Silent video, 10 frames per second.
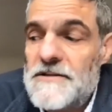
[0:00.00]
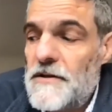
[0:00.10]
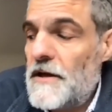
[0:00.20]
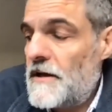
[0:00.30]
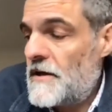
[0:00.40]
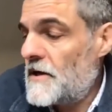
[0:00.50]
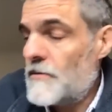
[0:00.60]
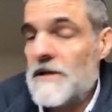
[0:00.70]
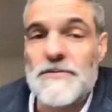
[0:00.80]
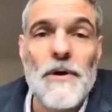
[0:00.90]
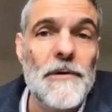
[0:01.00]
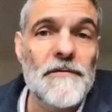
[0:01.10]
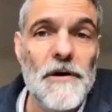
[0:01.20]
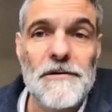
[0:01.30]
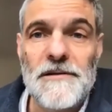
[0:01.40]
So the only reason why we've
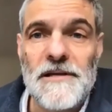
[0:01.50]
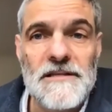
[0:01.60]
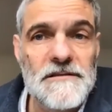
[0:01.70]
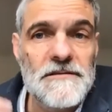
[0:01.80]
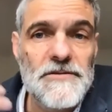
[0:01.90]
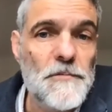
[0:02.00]
got these